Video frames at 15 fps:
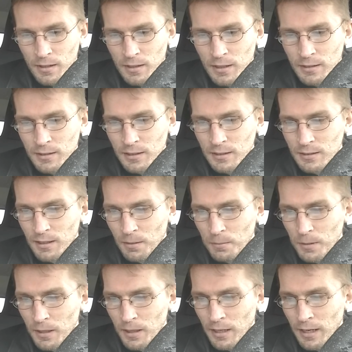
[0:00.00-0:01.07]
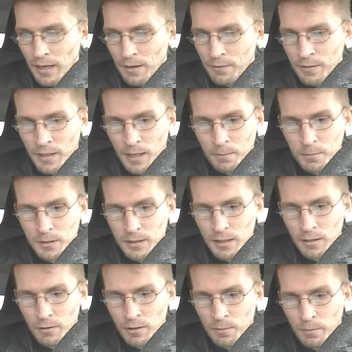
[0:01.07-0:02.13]
This is something I have kept
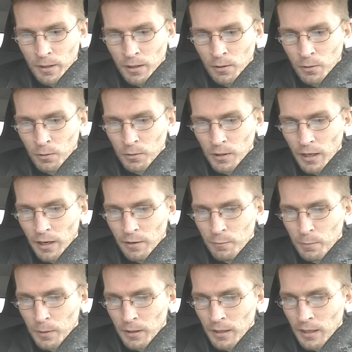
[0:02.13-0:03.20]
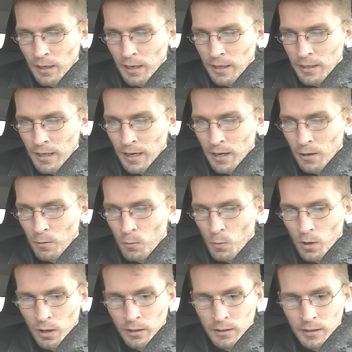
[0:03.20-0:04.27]
secret my whole life, but that I now
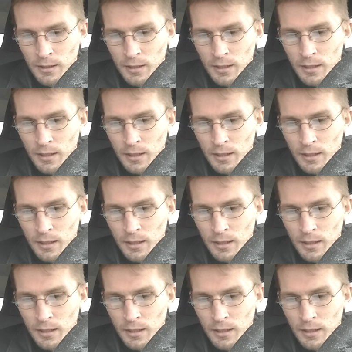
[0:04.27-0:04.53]
want